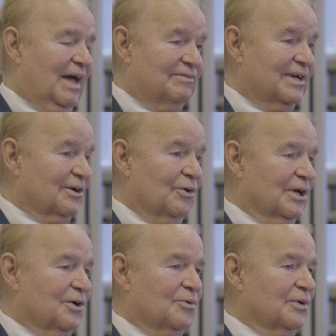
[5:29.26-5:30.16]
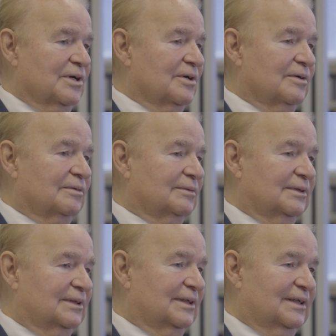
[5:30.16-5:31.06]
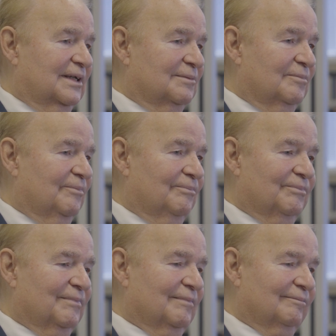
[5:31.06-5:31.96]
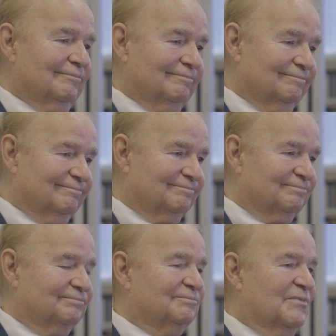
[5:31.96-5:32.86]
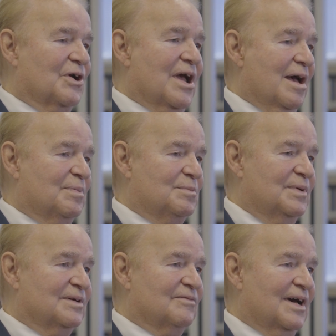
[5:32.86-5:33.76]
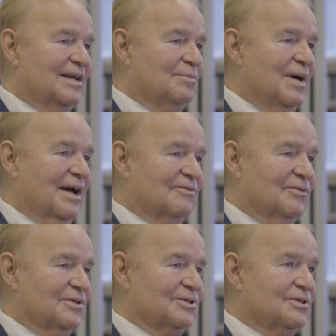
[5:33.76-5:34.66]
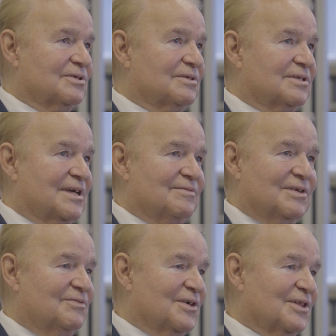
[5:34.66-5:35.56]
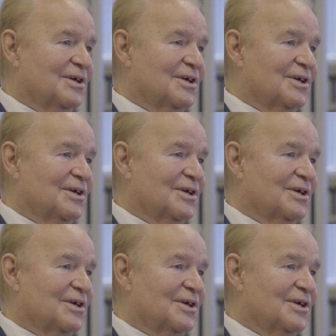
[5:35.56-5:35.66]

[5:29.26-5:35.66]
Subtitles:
I've had a great career, and I'm very happy to be invited back for this 75th